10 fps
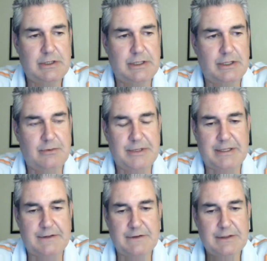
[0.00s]

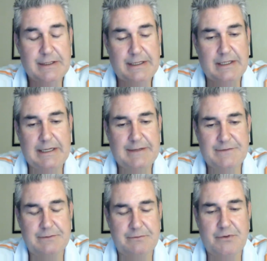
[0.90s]
because hell, I have
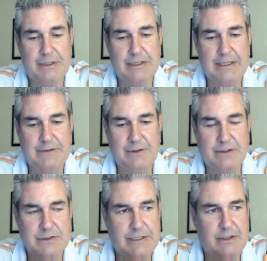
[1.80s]
some pretty light
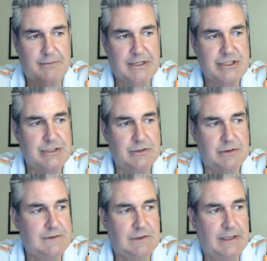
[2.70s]
triggers, like on my
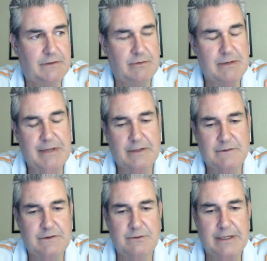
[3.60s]
shield, it's like 3
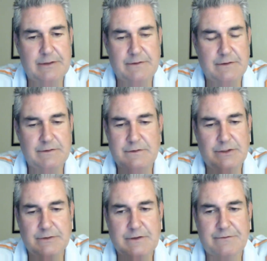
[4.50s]
pounds, 2 ounces,
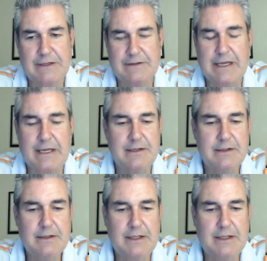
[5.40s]
stuff like that.